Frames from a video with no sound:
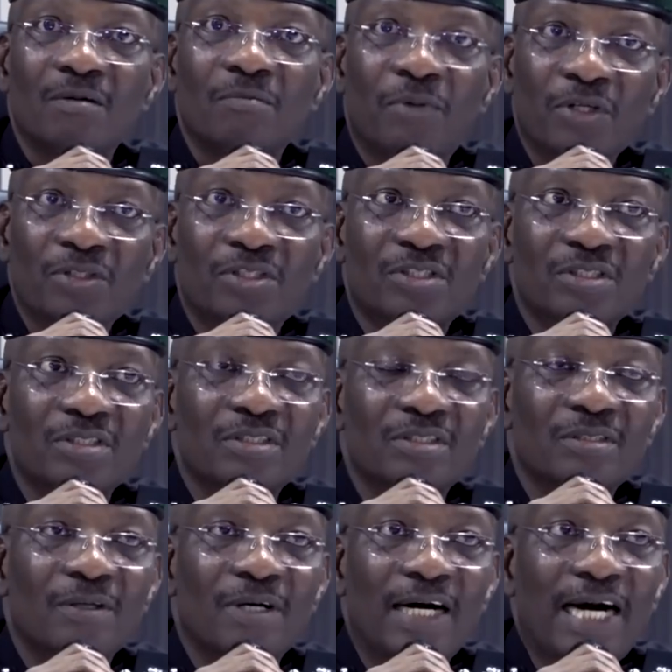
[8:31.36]
But
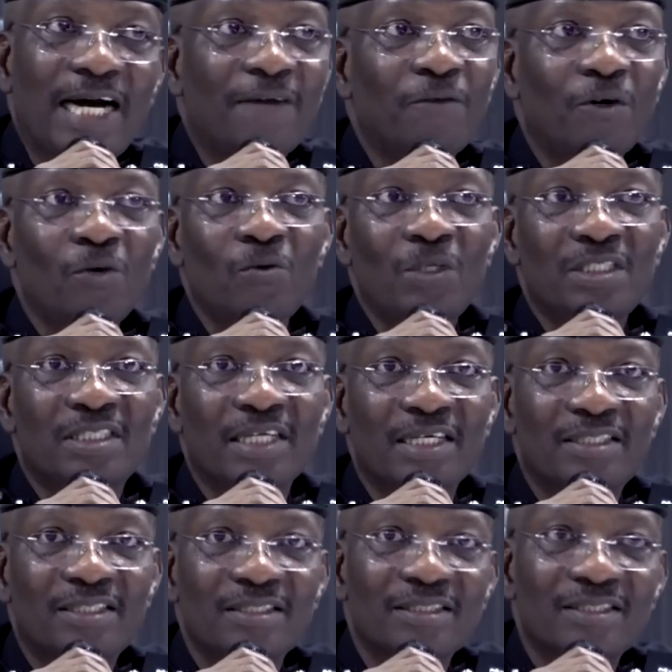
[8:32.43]
I have always said
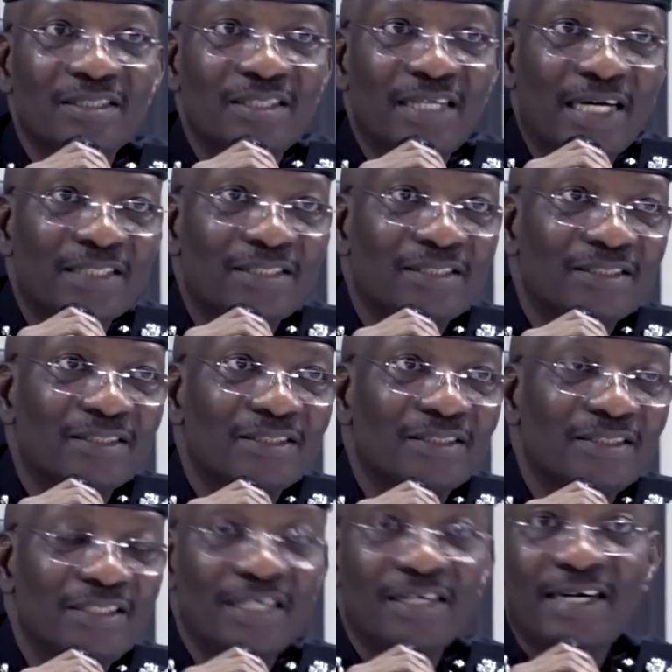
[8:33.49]
that
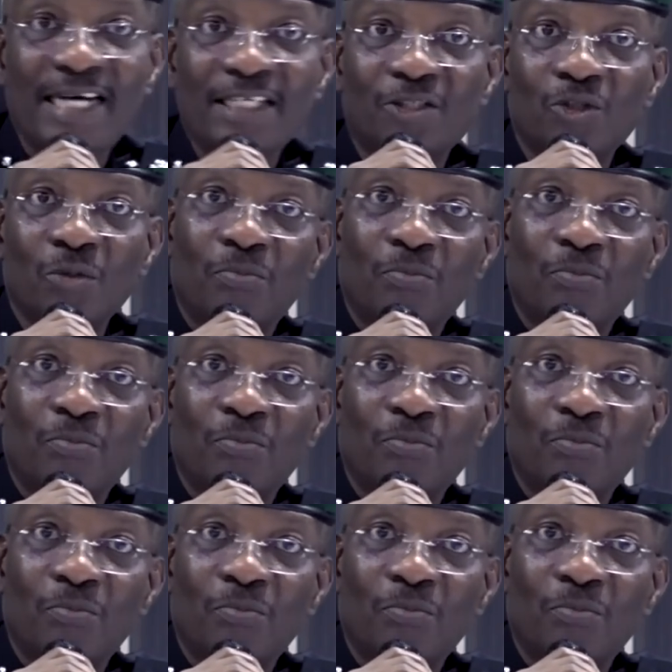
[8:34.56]
the right to